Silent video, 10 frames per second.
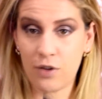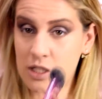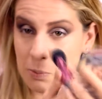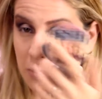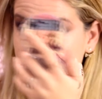
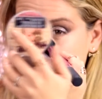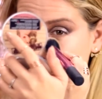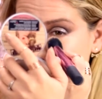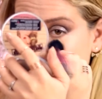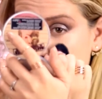It's
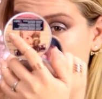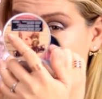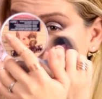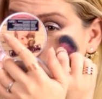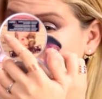prevent
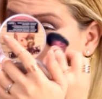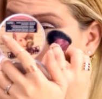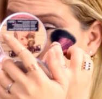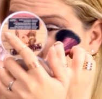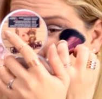my
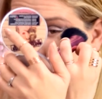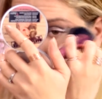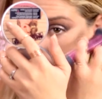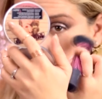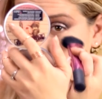forehead
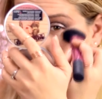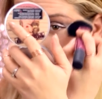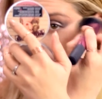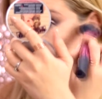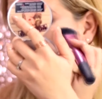for being